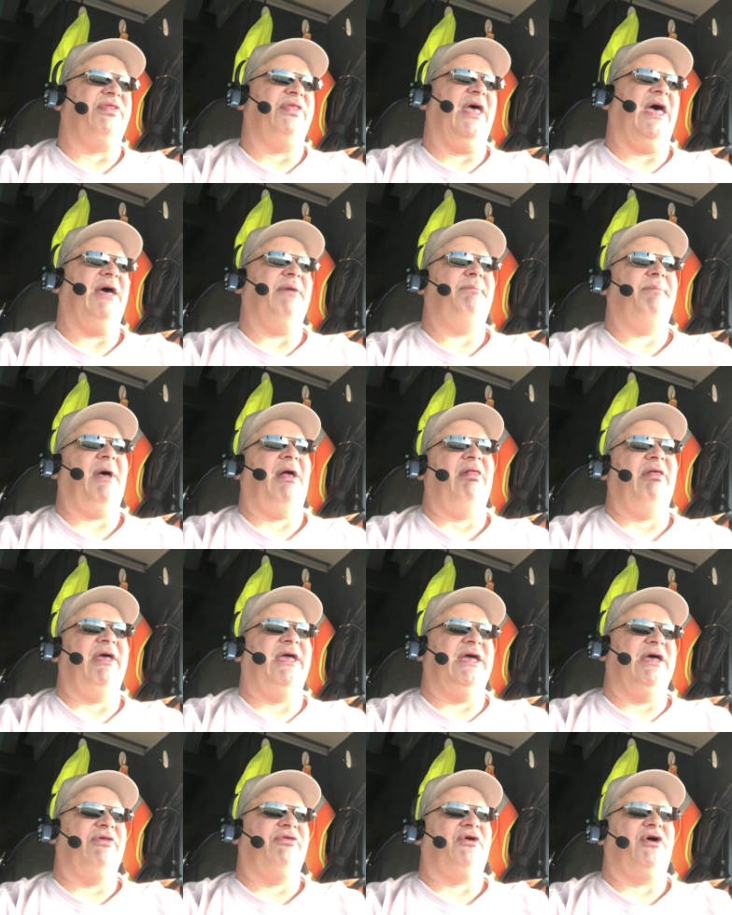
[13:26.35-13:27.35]
that belly
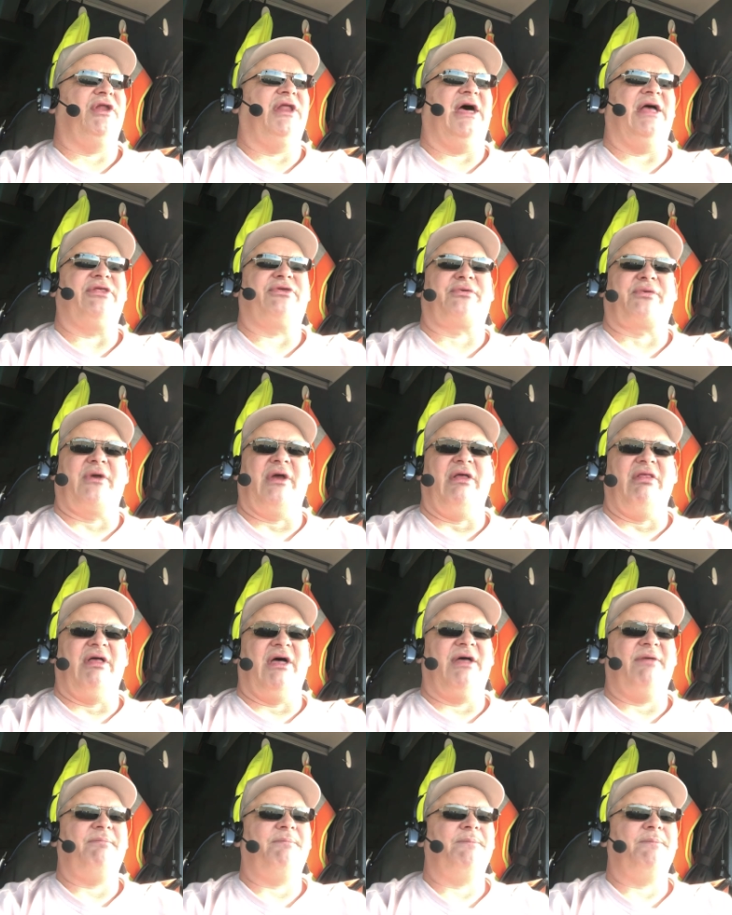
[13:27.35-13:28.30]
is on that trailer.